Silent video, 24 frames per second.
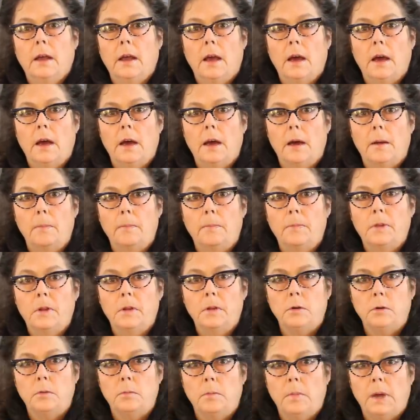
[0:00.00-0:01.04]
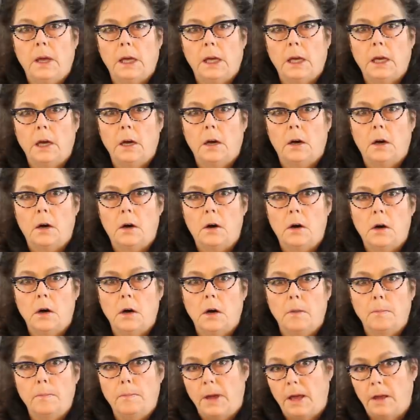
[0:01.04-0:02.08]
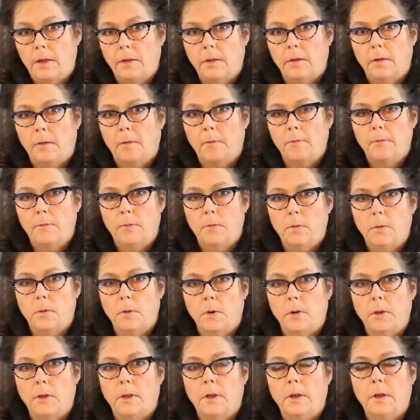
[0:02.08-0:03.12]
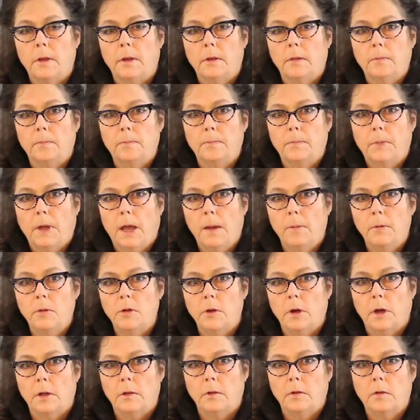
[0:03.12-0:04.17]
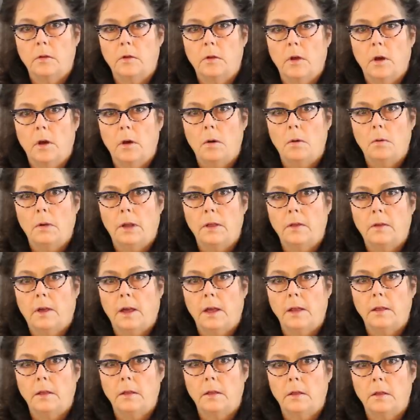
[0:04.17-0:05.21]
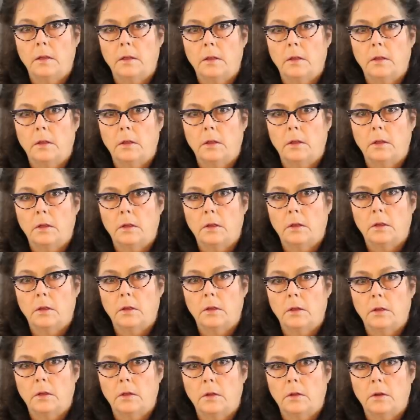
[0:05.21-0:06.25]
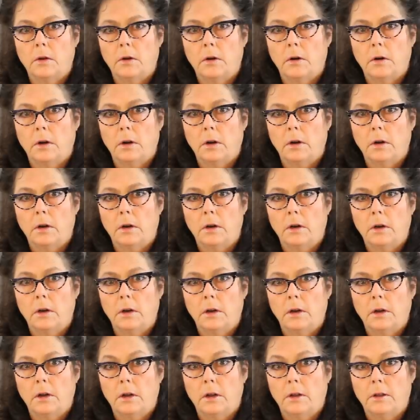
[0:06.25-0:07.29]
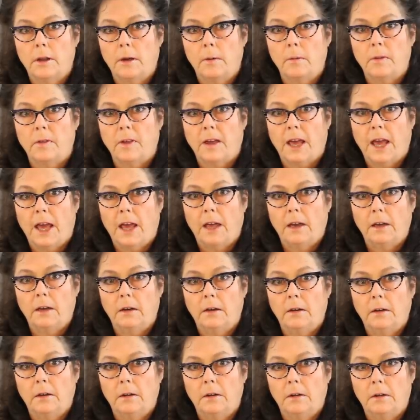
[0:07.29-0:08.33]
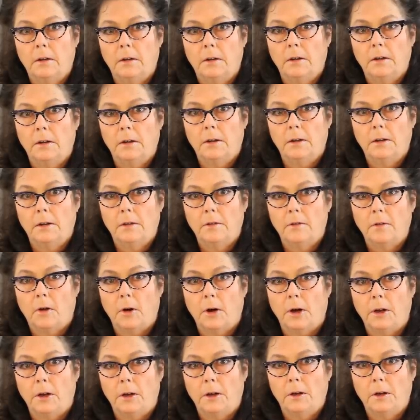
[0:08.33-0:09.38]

um, to make our base for the cabochon. So let's get started. That was a cat sorry.